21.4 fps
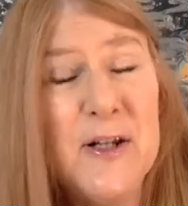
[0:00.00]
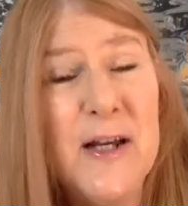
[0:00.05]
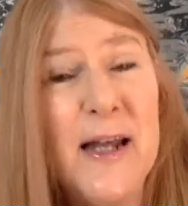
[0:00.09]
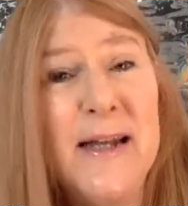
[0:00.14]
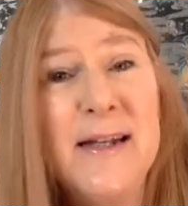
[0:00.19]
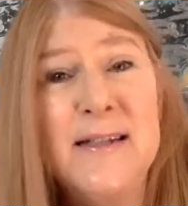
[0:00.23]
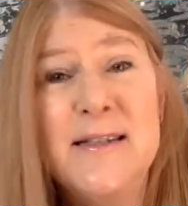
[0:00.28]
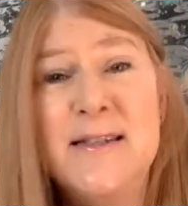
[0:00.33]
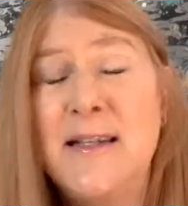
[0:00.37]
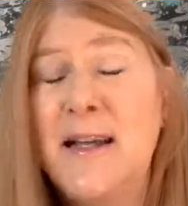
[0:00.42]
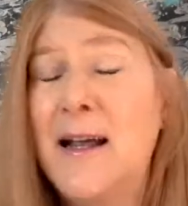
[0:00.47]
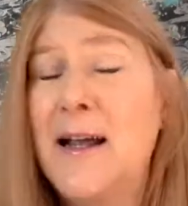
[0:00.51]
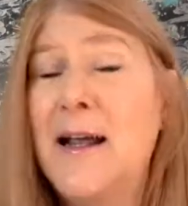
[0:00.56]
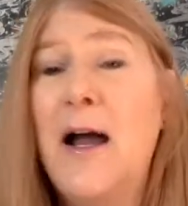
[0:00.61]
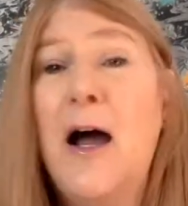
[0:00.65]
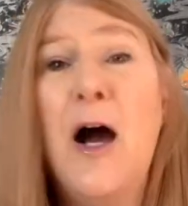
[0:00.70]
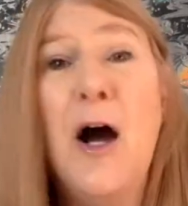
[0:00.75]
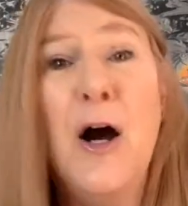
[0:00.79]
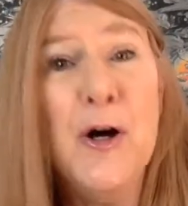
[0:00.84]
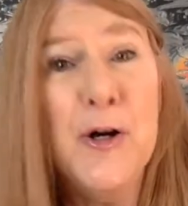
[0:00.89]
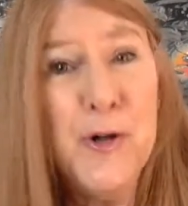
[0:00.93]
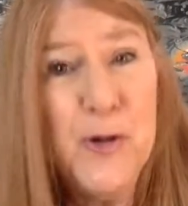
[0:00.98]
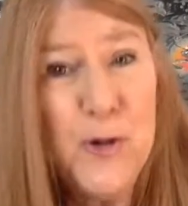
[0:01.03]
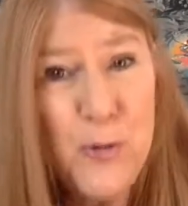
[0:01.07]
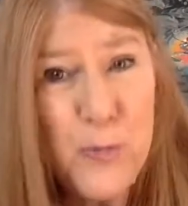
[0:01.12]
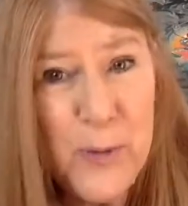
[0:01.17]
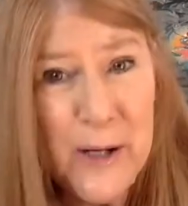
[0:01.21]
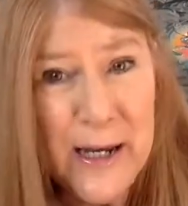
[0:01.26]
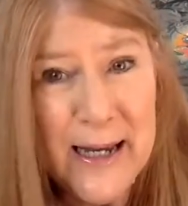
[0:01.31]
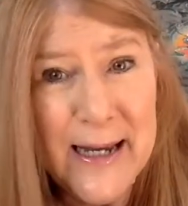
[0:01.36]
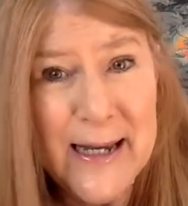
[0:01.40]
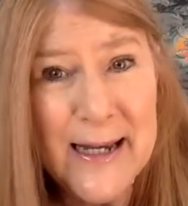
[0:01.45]
And it's like, are you
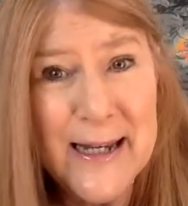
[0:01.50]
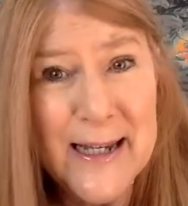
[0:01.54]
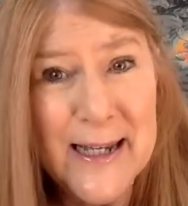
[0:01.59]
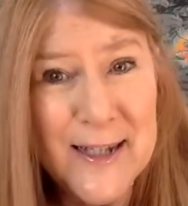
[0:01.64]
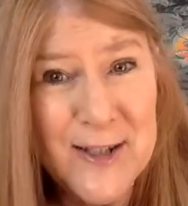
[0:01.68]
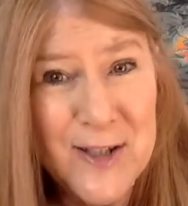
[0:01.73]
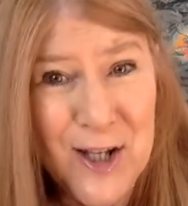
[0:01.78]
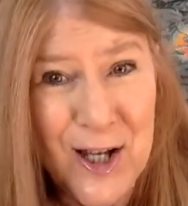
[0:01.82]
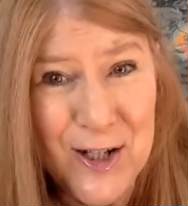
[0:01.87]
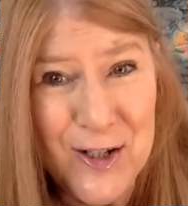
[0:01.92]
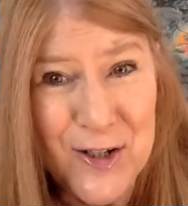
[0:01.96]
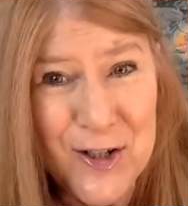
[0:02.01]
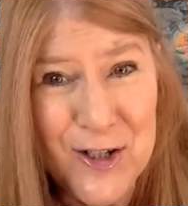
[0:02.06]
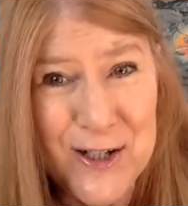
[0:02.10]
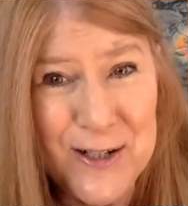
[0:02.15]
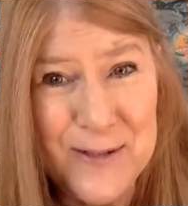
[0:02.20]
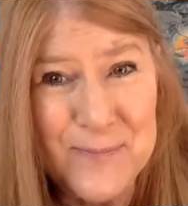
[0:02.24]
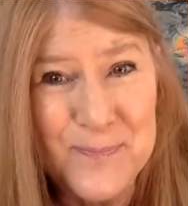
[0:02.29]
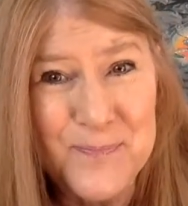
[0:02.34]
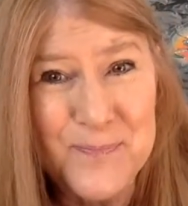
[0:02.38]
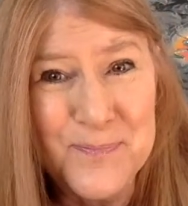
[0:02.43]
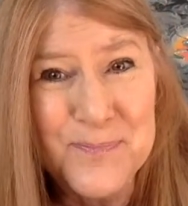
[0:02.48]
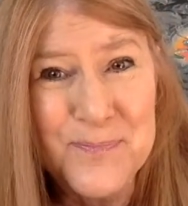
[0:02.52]
paying attention?